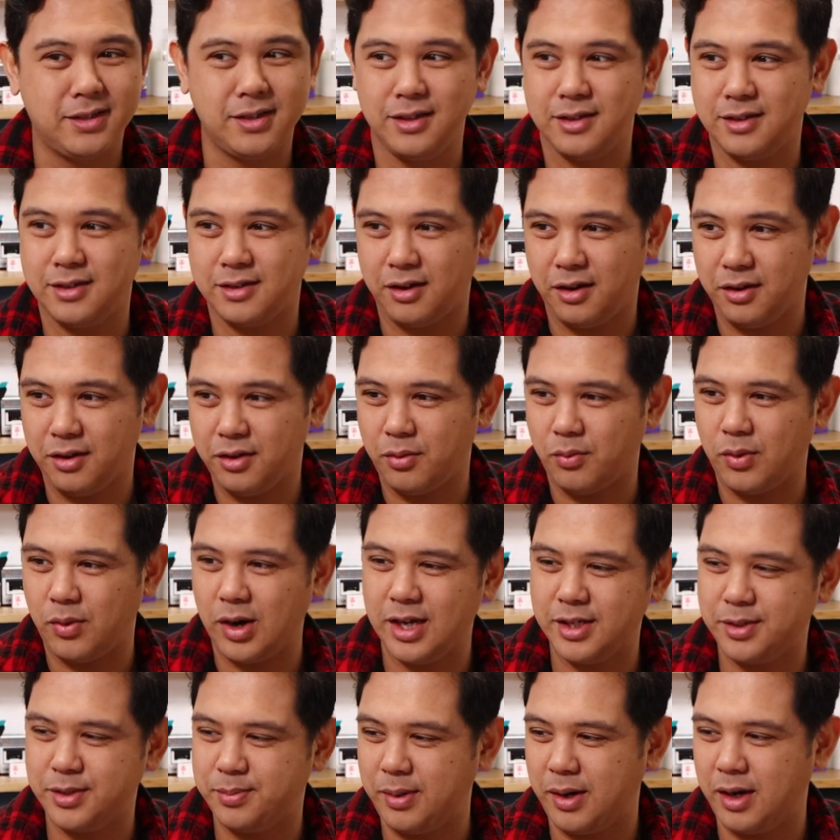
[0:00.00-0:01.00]
since all the
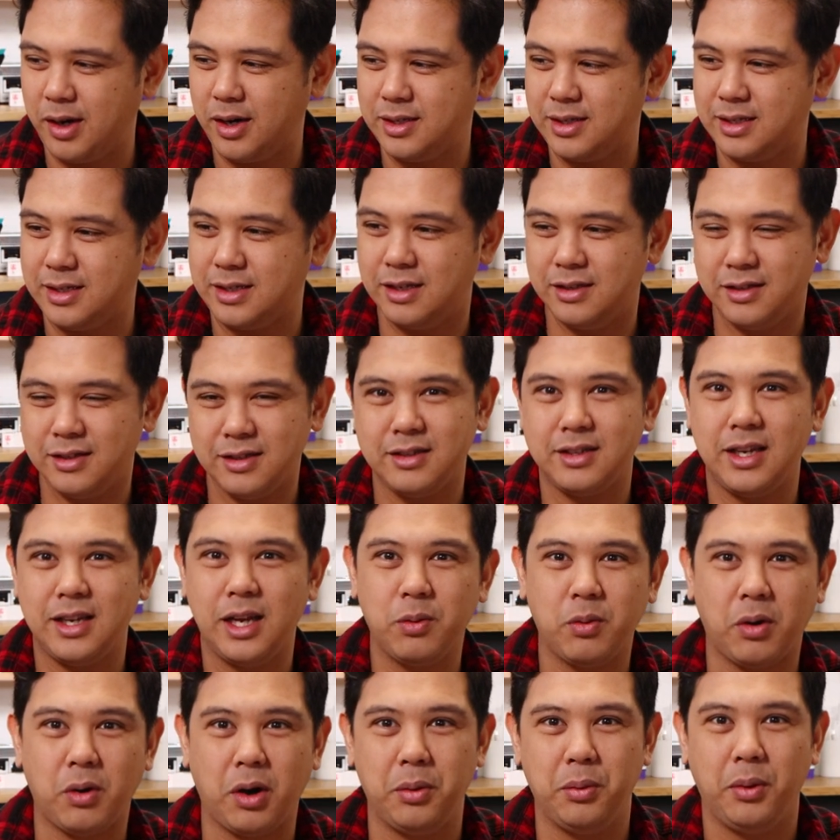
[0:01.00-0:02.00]
raspberries didn't
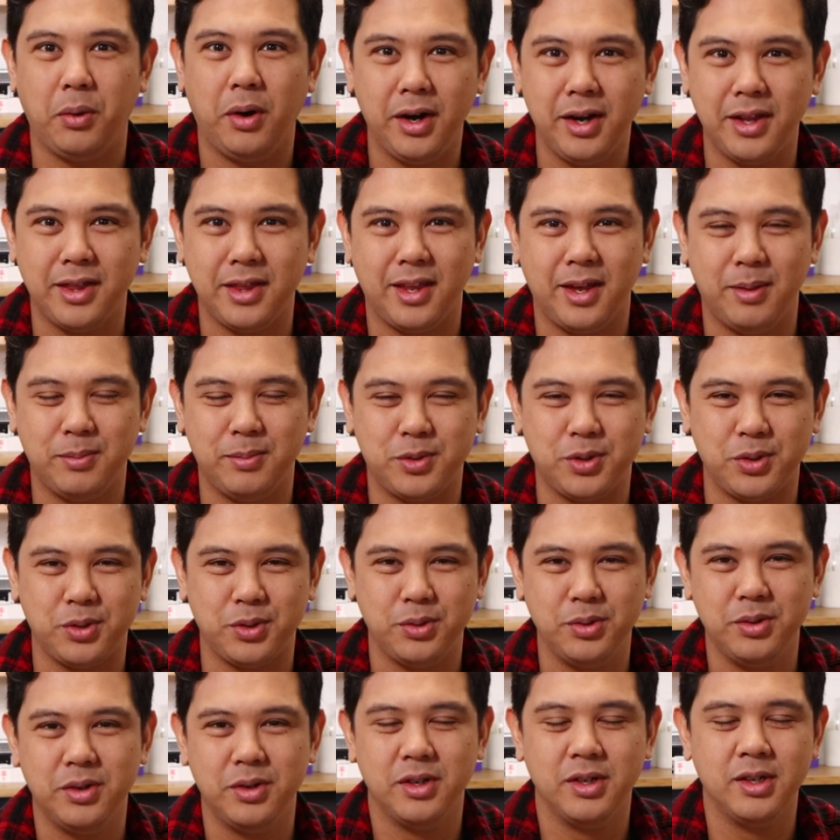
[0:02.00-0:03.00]
stay where I wanted them
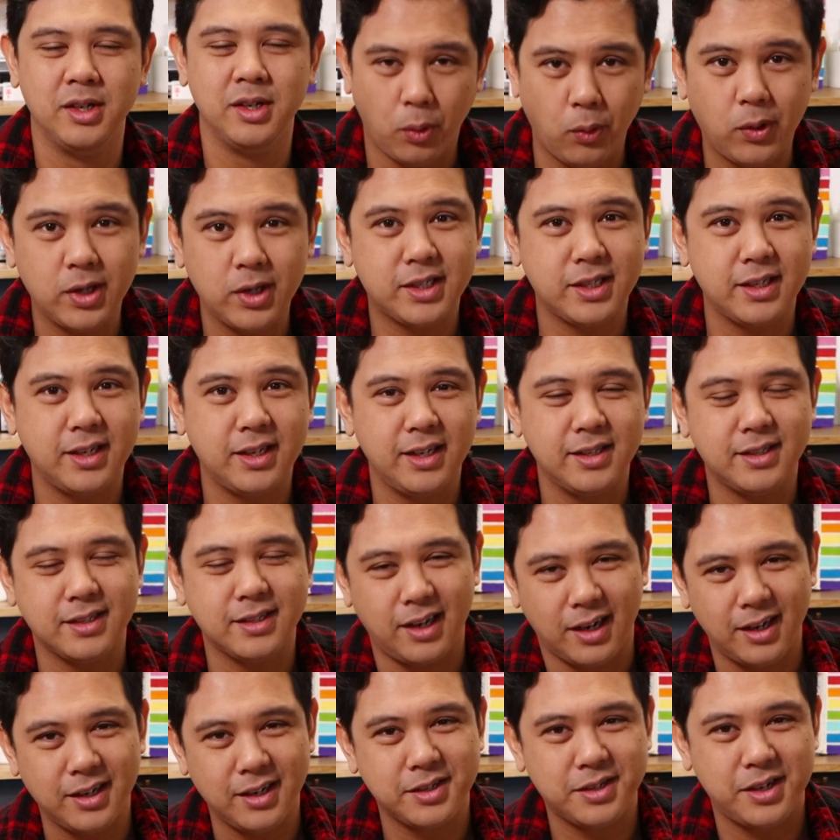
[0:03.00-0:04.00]
to, but once it is,
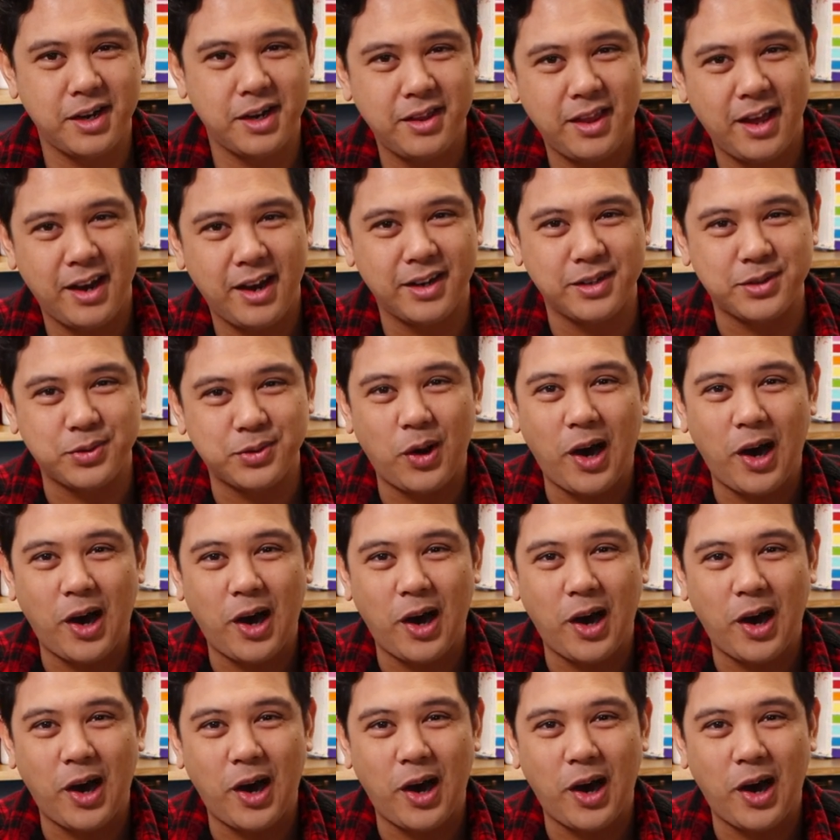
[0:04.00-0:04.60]
I'll share that as